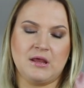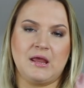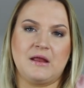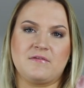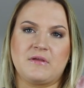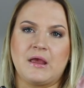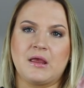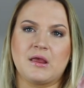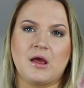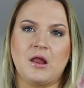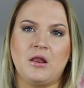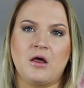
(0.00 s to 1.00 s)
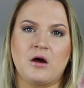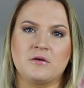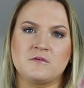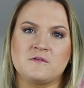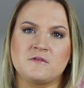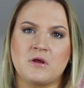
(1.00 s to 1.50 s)
it's like a
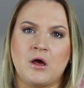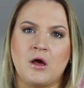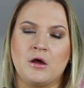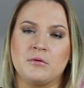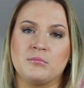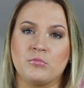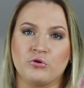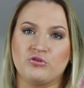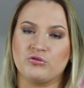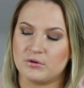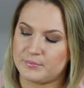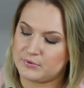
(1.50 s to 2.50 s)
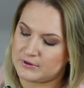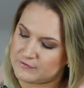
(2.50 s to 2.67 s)
lot more durable.